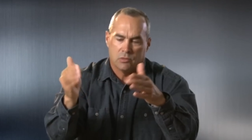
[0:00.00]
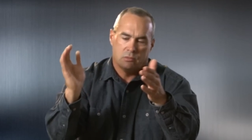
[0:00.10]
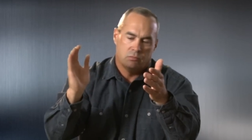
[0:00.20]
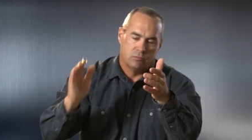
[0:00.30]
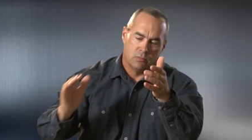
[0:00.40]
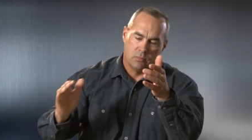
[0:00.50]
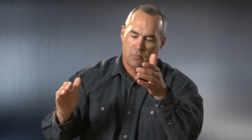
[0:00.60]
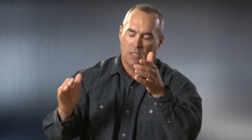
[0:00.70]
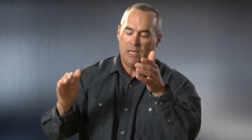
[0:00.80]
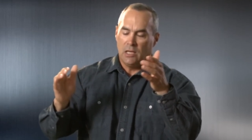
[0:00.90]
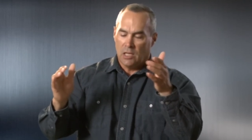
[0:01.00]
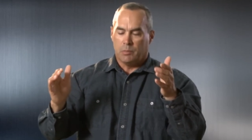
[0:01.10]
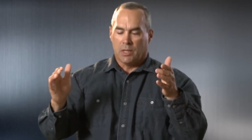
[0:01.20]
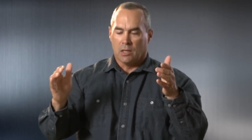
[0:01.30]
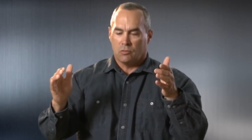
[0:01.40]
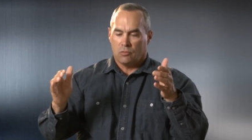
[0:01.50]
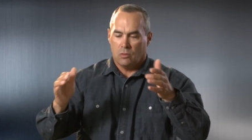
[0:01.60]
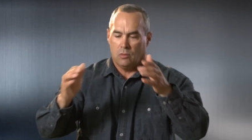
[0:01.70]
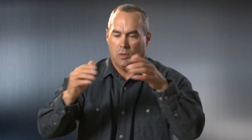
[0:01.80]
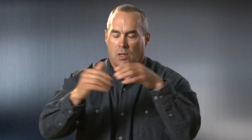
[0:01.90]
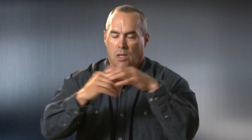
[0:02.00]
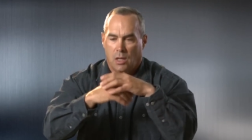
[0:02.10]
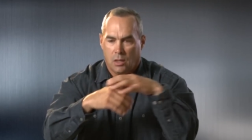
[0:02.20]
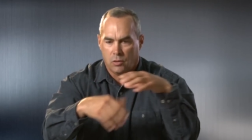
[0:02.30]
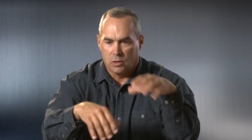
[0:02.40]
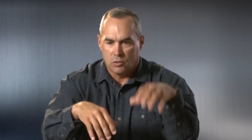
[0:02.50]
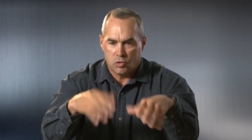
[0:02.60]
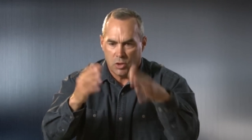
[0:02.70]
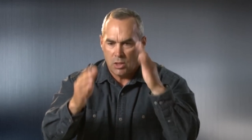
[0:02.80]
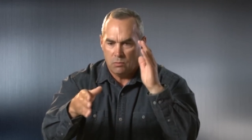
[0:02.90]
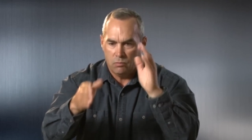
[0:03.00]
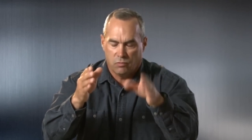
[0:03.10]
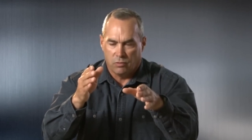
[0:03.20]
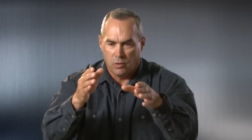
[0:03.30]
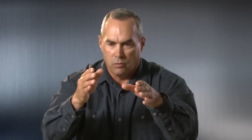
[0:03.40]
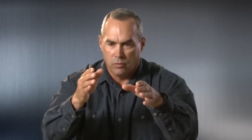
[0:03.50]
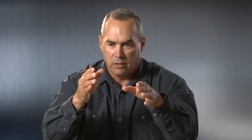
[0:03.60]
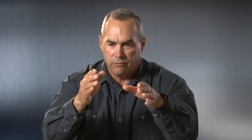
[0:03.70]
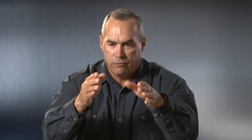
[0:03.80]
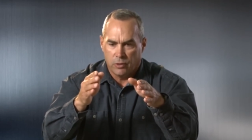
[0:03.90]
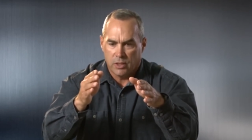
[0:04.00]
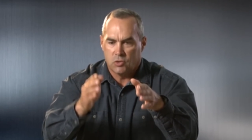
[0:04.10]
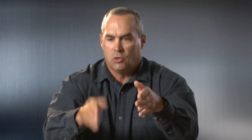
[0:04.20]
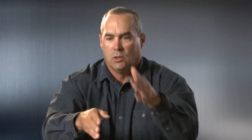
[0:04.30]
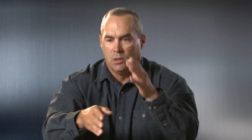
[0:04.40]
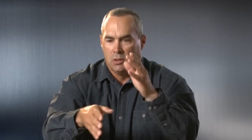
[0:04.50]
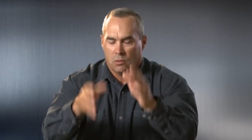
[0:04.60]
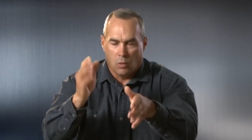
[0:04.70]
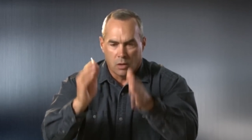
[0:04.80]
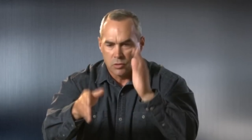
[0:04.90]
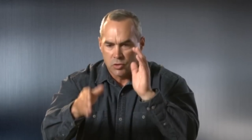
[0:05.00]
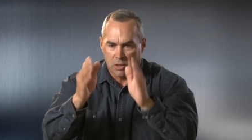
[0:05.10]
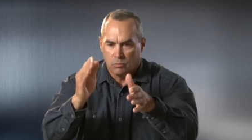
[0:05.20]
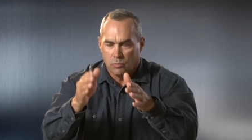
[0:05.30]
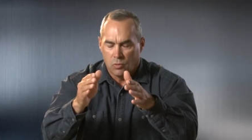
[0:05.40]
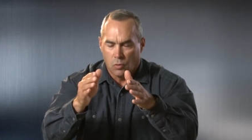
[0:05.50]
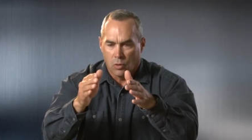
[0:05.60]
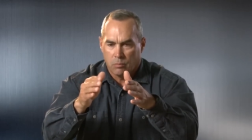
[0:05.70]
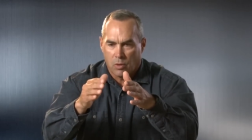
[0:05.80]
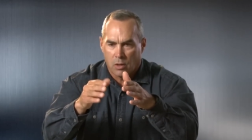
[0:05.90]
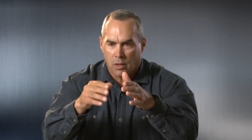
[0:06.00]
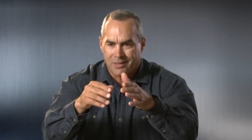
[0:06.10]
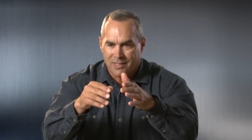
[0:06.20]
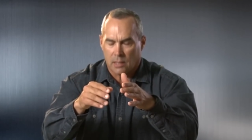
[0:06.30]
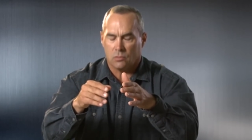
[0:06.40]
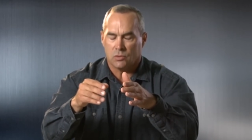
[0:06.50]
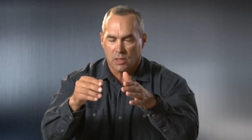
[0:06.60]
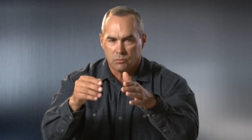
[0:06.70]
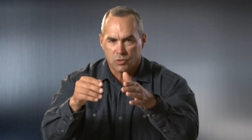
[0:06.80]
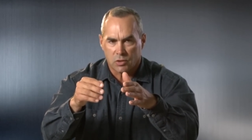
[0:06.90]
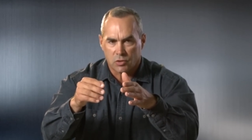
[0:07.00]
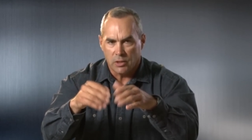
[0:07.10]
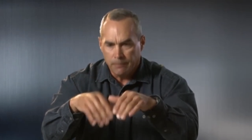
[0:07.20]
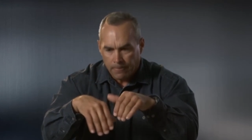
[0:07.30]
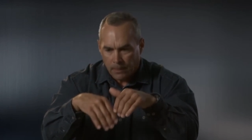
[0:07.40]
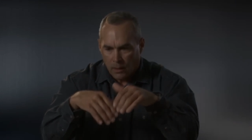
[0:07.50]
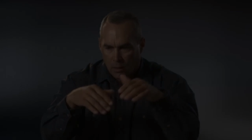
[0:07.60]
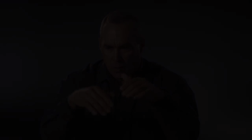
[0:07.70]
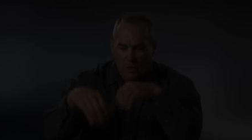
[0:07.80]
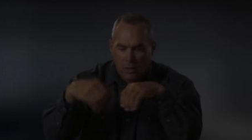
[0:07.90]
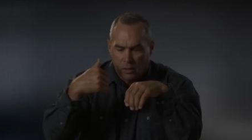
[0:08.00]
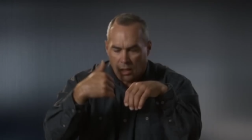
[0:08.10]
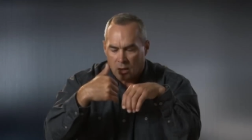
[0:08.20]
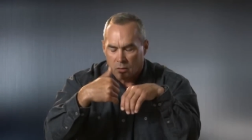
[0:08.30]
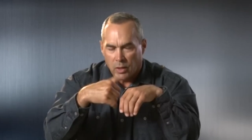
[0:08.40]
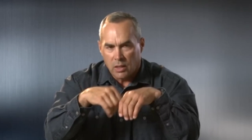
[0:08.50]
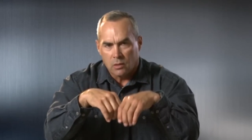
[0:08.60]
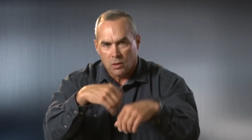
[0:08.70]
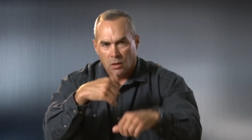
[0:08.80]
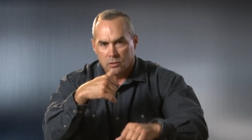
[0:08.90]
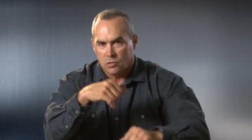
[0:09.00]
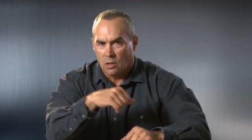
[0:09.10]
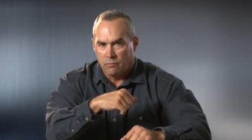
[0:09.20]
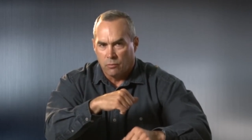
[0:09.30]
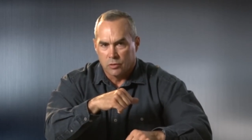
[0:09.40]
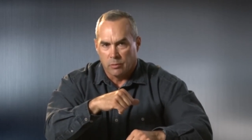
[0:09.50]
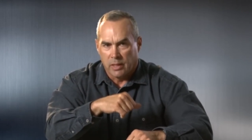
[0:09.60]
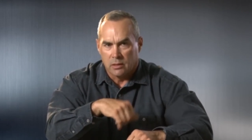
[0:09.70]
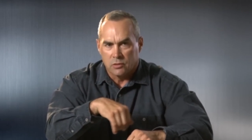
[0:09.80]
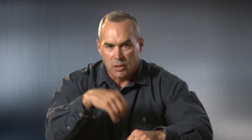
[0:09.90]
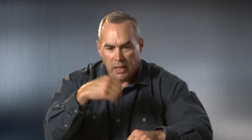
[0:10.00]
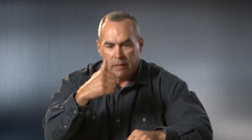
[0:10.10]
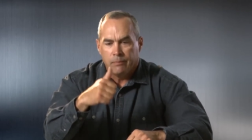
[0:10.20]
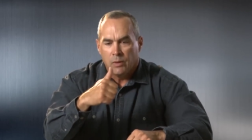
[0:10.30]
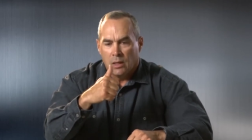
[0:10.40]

was leaning up against, and you could see from the overhead footage the wall just getting torn apart. I could tell it was an M60. Got on the radio, called the assault force commander, said, hey,